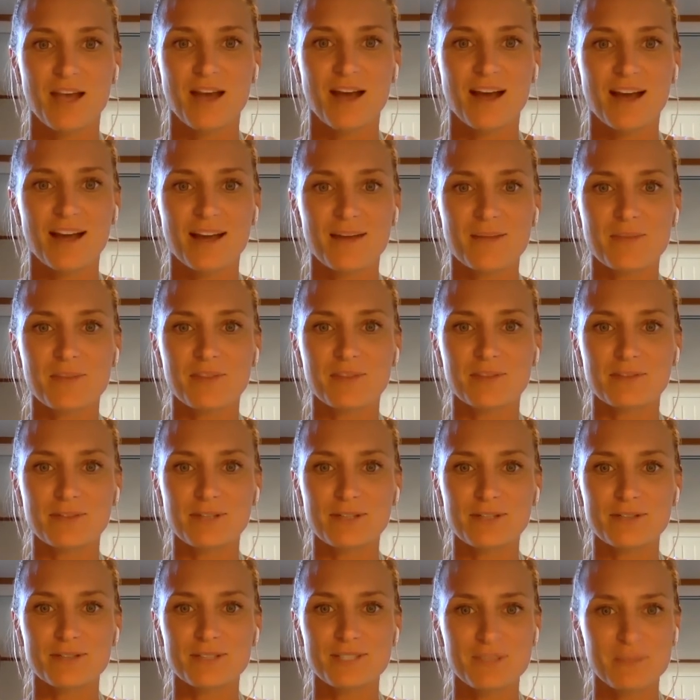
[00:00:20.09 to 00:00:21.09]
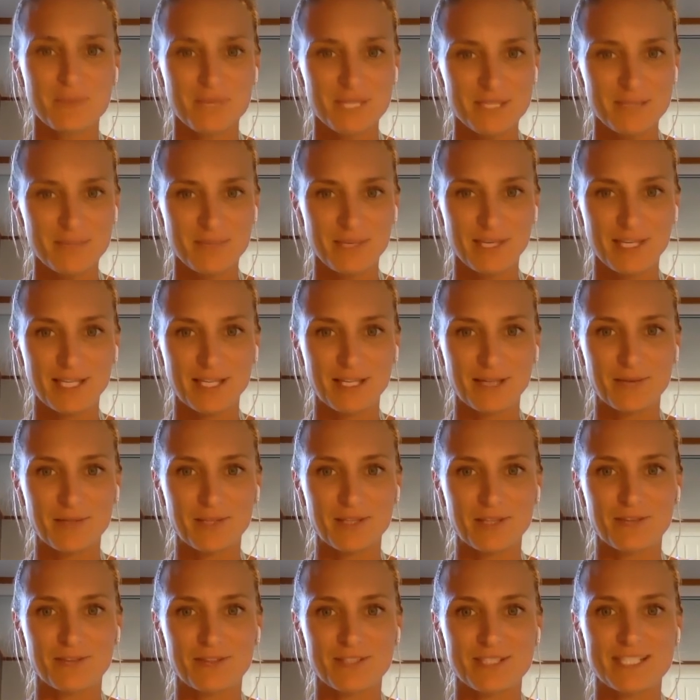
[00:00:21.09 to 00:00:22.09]
I am thrilled to be speaking
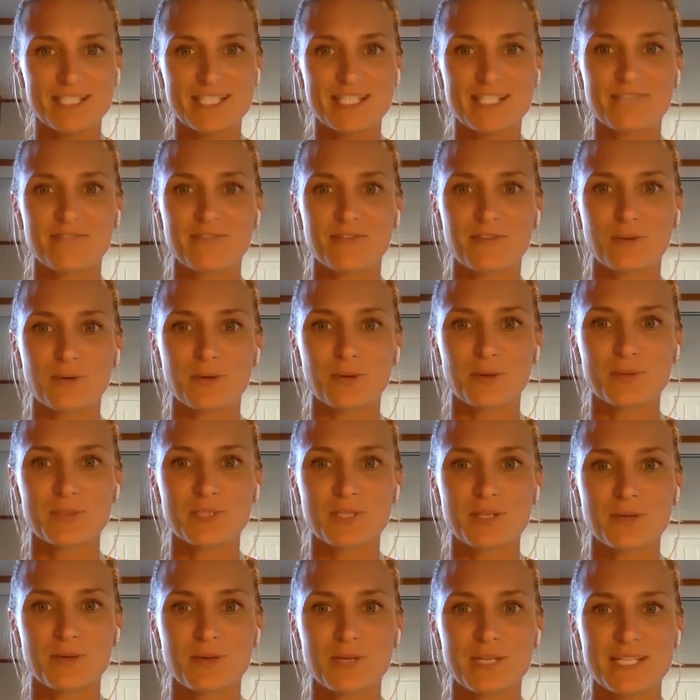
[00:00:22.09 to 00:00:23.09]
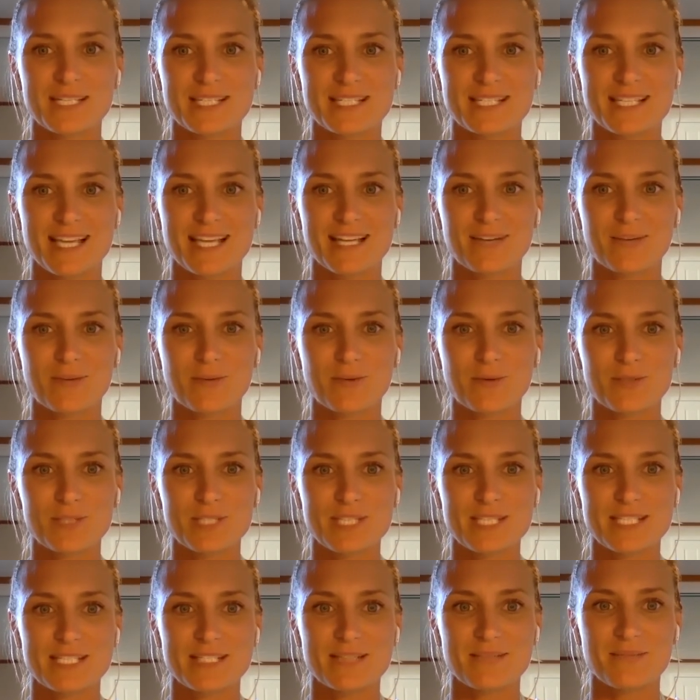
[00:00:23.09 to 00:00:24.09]
with Kristy Forbes, who is an
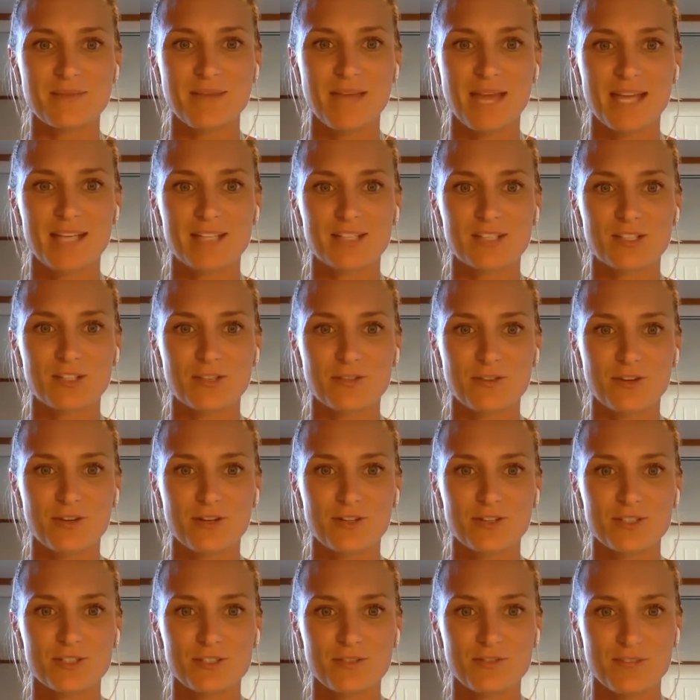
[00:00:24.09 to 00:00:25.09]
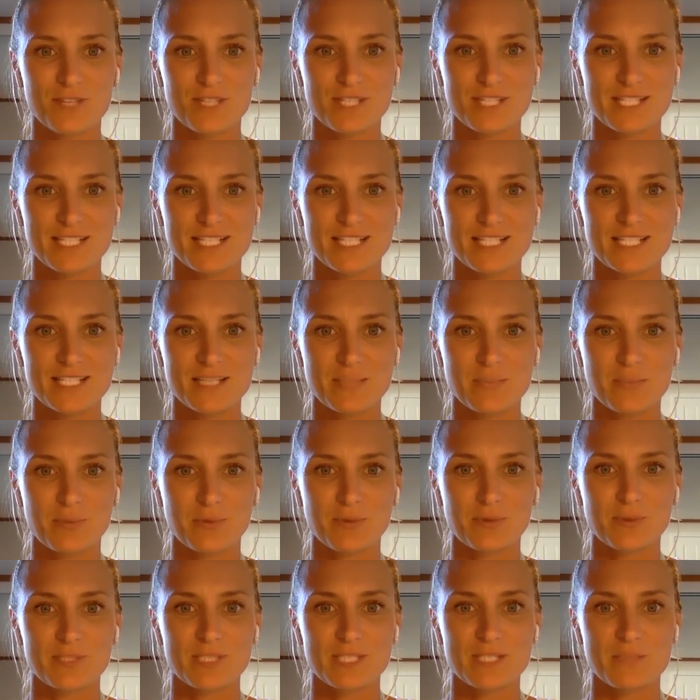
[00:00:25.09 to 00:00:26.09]
autism and neurodiversity
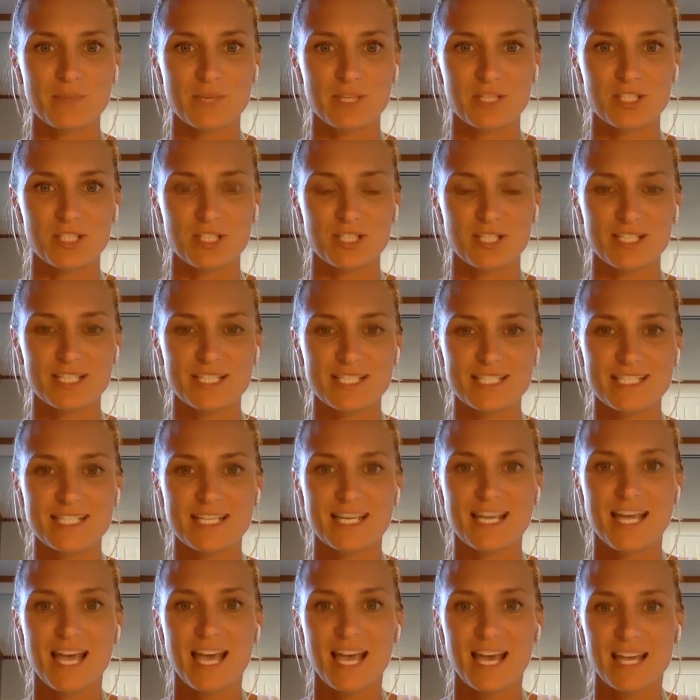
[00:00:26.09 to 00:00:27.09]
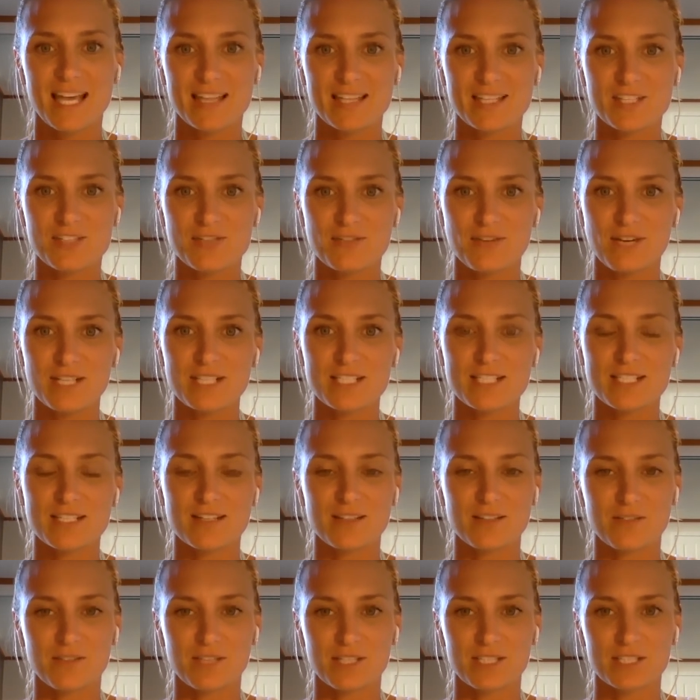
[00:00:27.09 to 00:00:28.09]
support specialist and the director
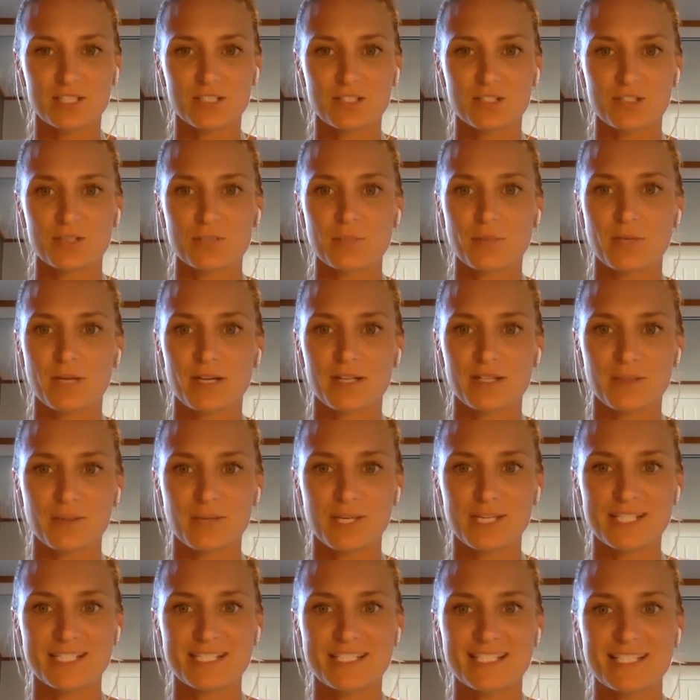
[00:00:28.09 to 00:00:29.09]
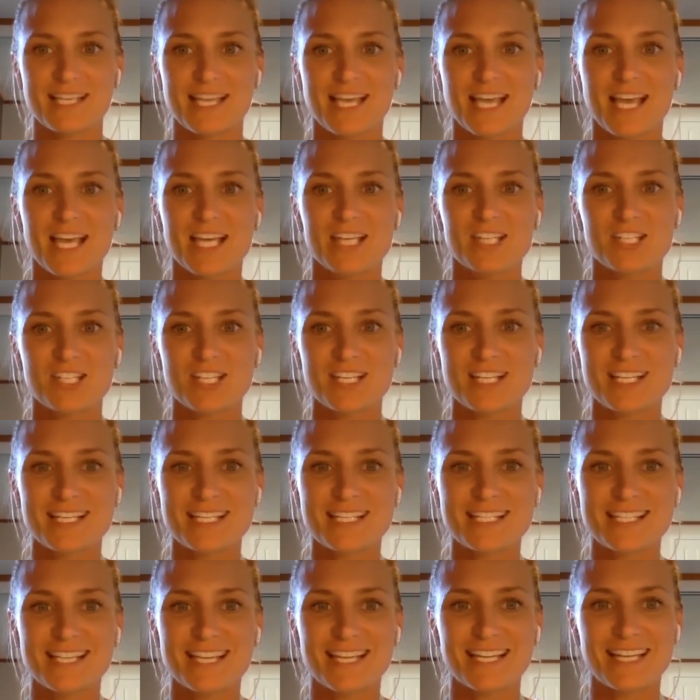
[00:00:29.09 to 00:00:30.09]
of Intune Pathways. She
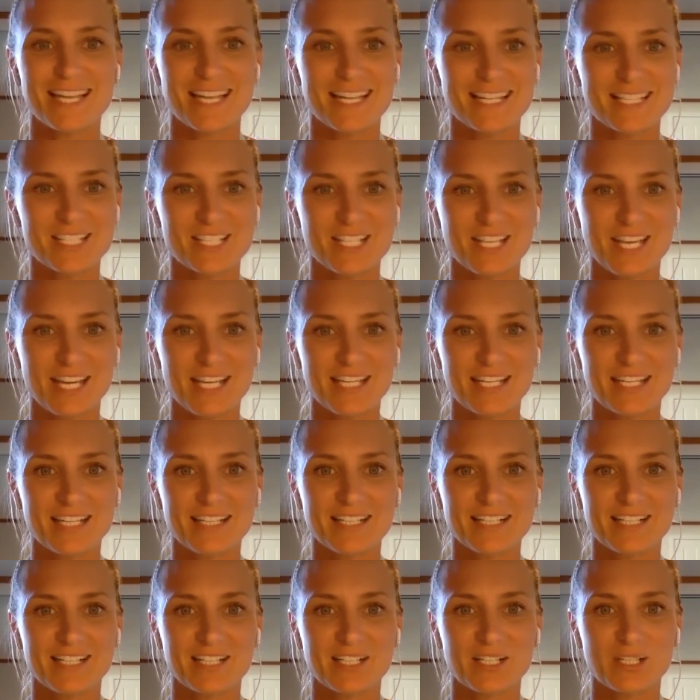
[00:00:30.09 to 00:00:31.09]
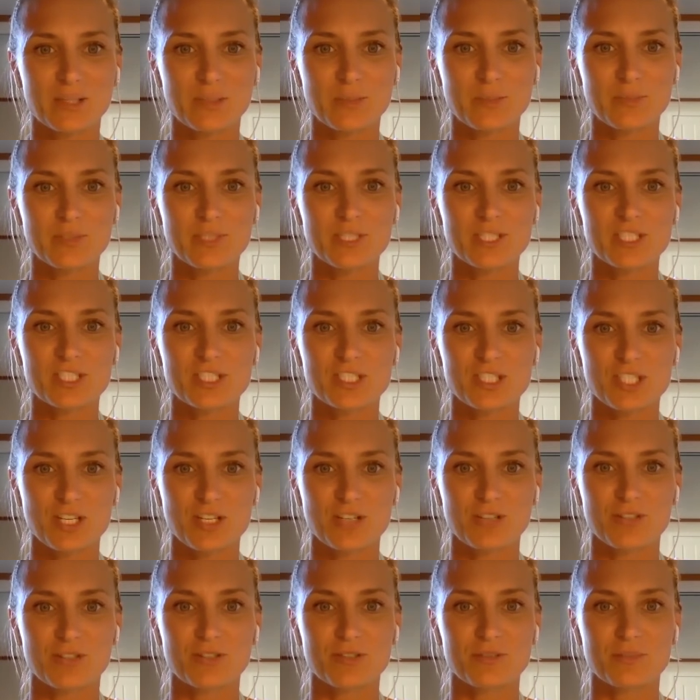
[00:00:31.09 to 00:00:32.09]
is an educator, accomplished
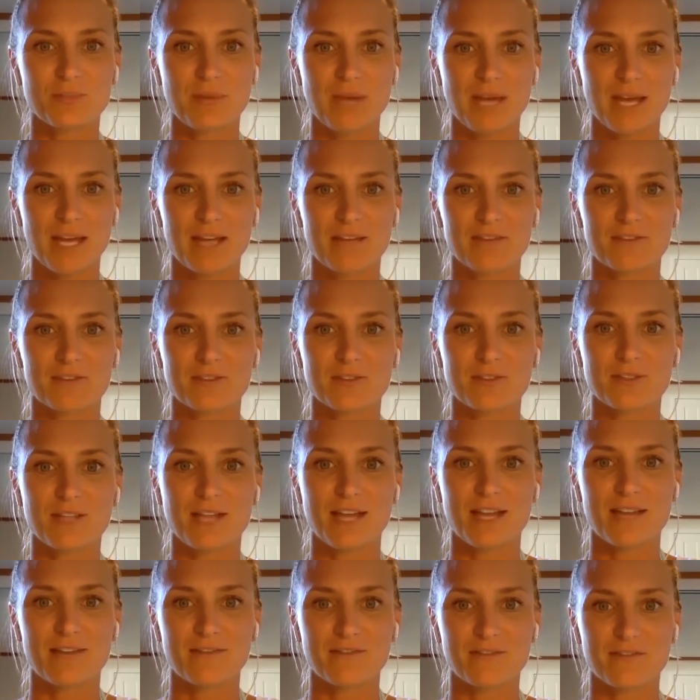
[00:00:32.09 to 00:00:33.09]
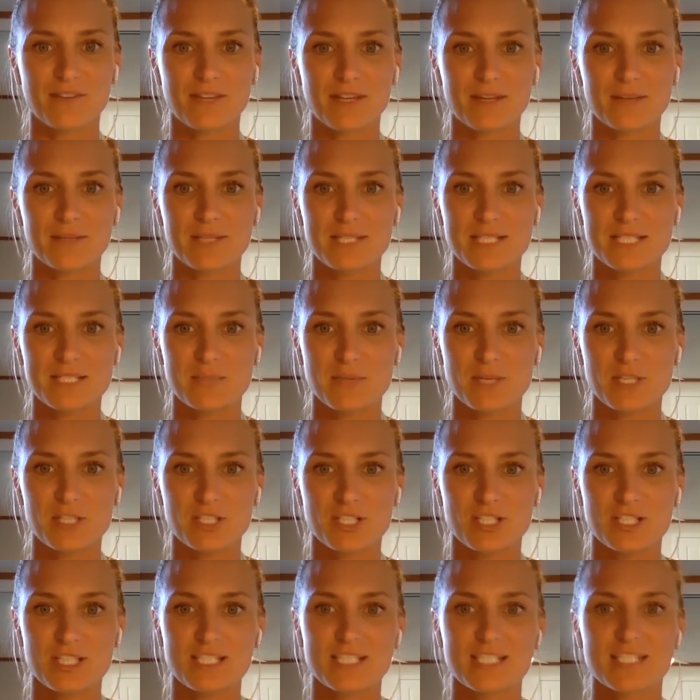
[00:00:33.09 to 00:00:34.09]
childhood behavioural and family
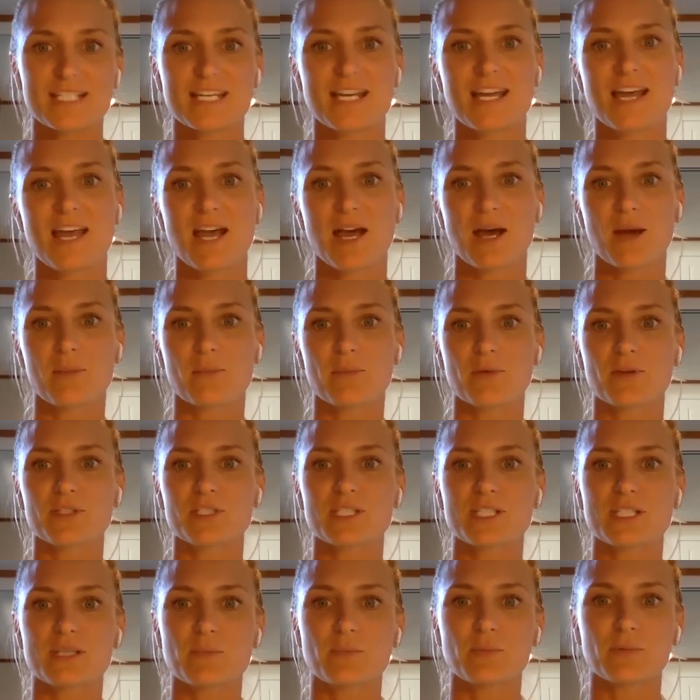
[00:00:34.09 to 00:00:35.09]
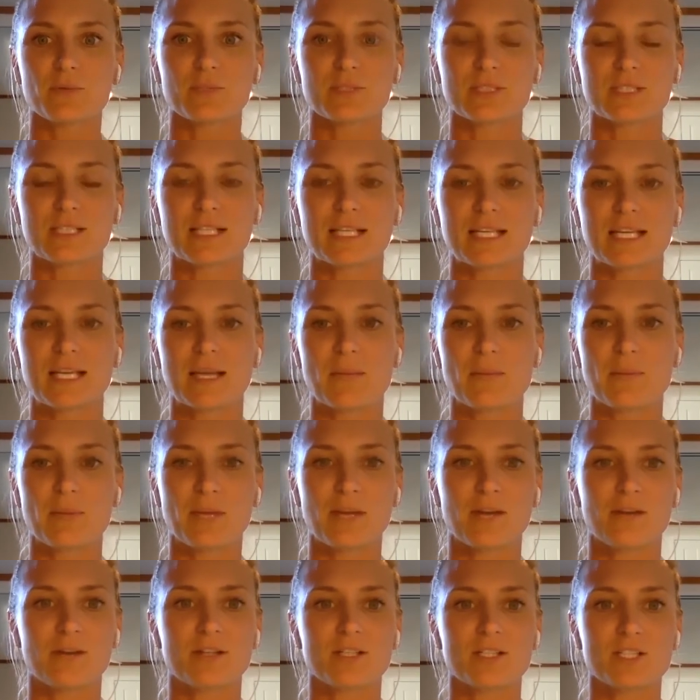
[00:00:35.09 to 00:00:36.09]
specialist, and most importantly, a
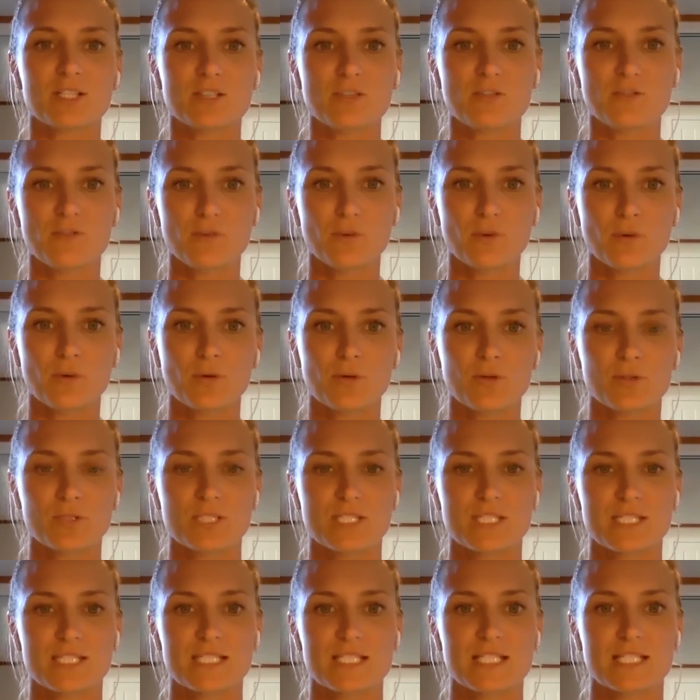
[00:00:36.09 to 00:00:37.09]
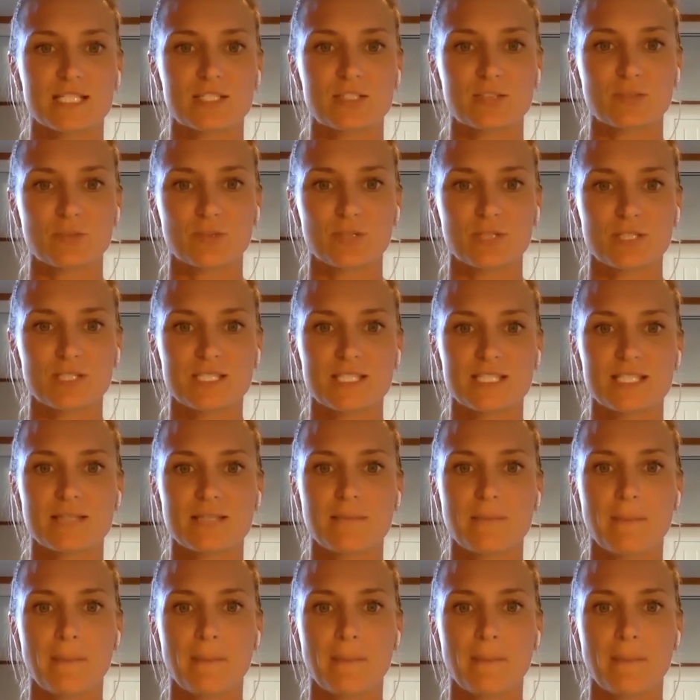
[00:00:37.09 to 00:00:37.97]
parent to 4 autistic daughters.